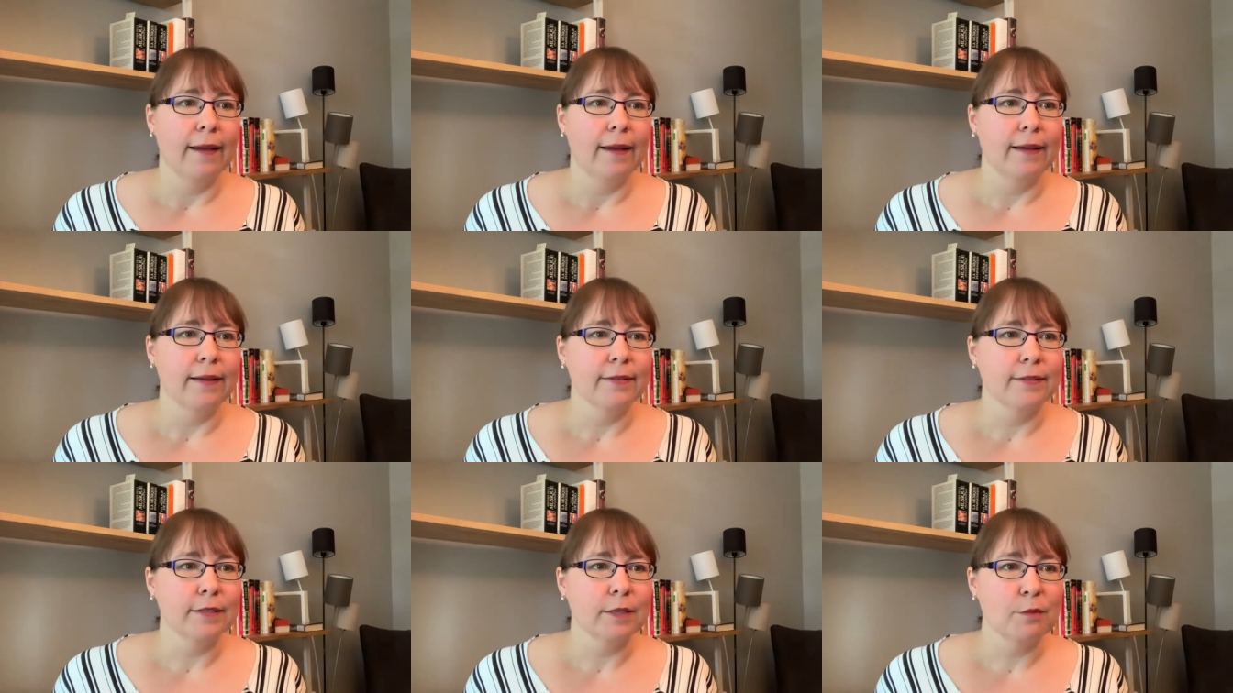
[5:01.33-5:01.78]

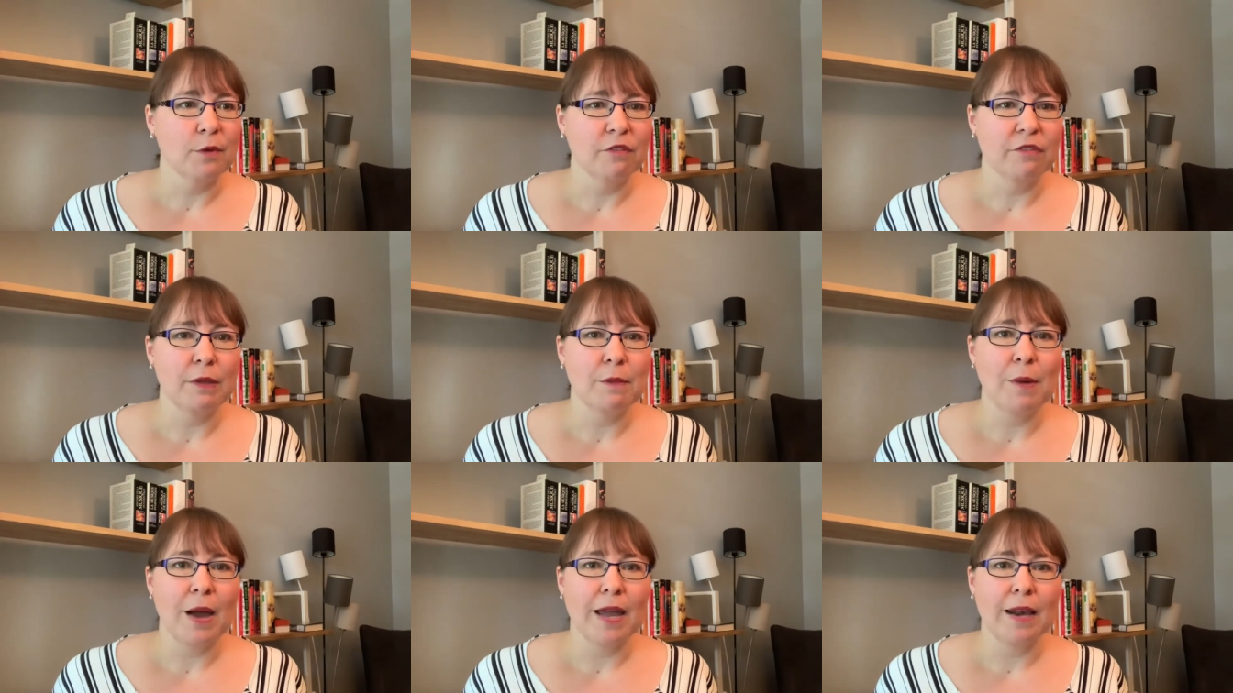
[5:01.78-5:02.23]
Uh, some
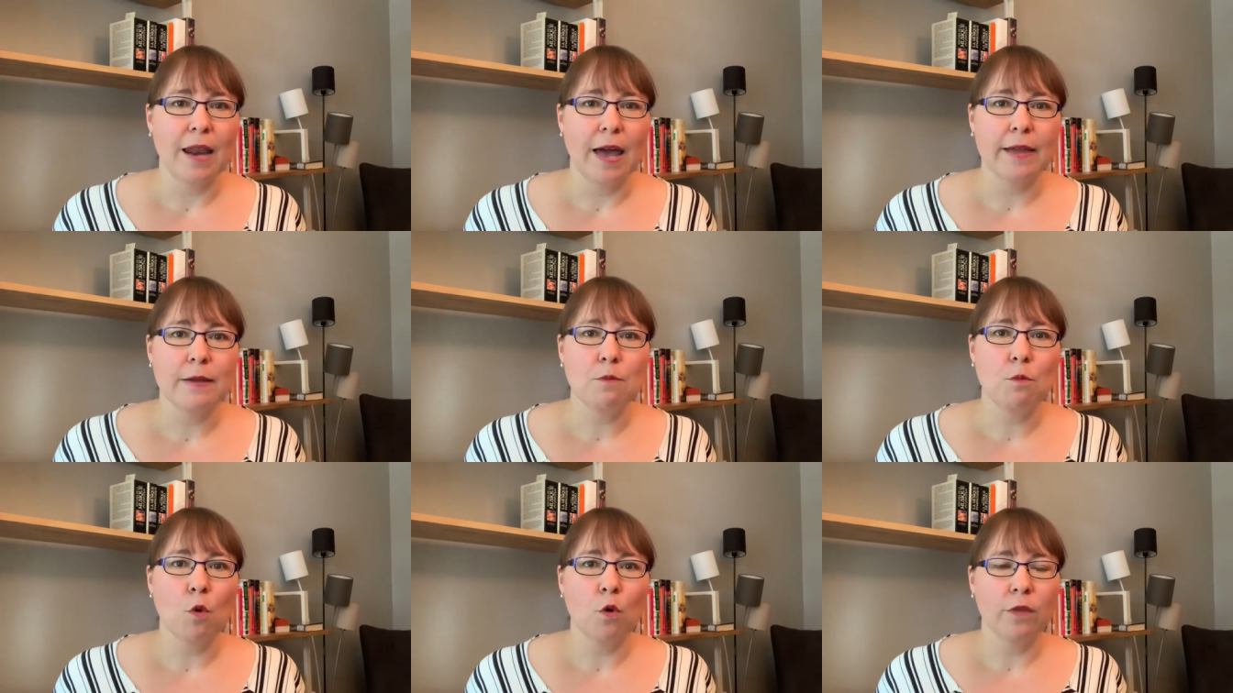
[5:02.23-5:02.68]
of them I
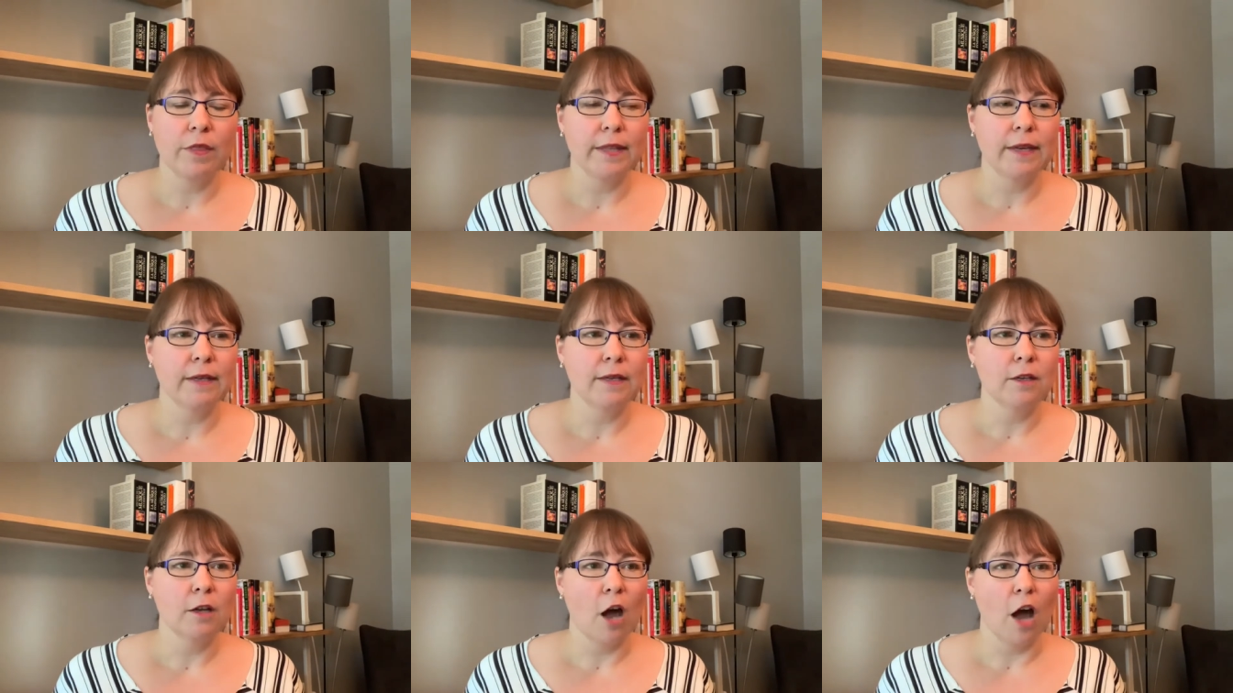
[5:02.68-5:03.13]
like more
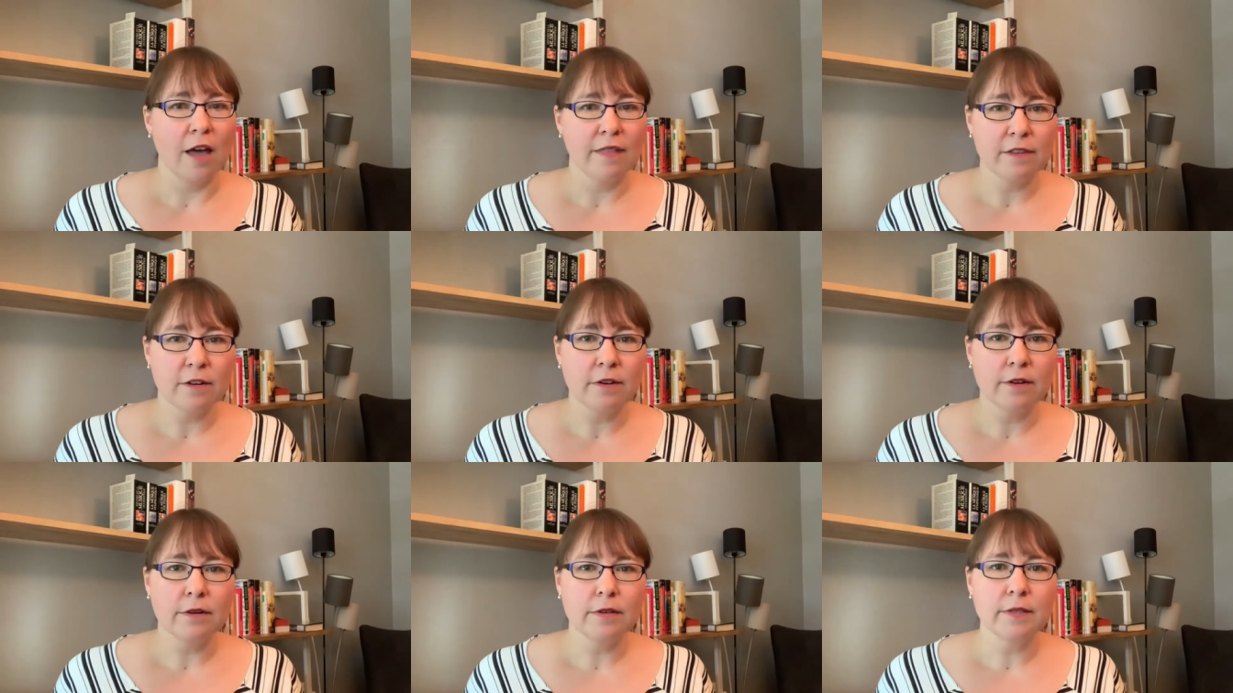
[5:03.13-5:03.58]
than
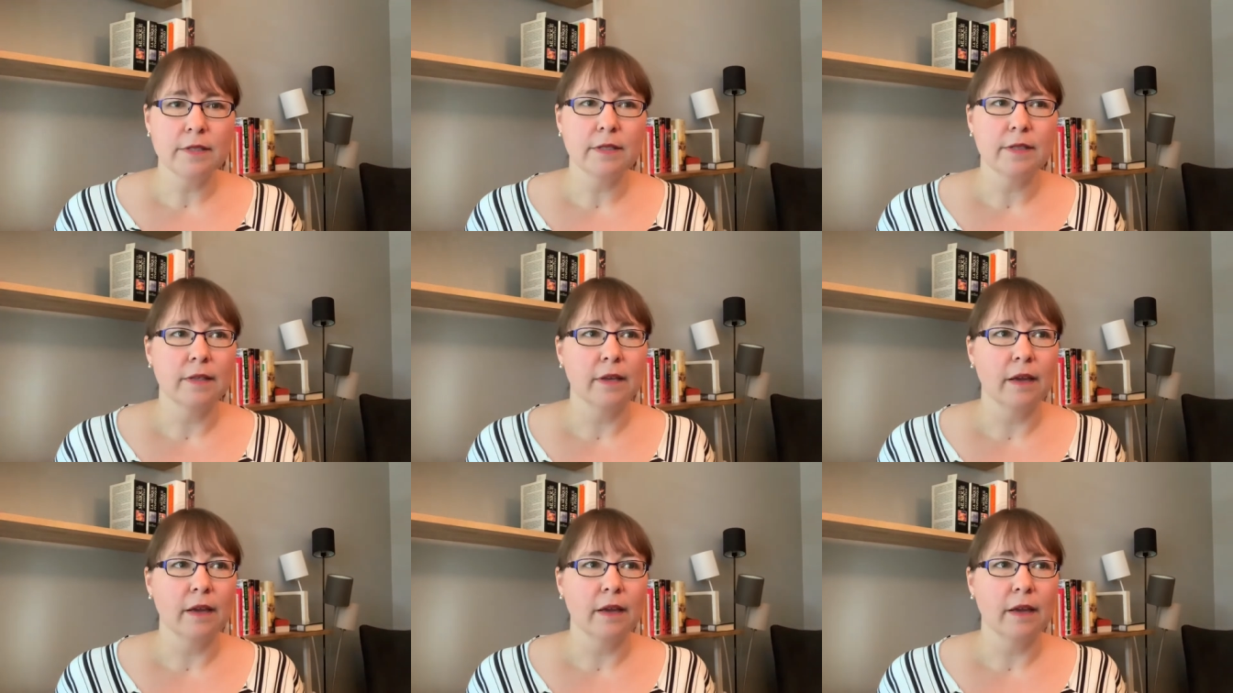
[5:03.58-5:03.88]
others.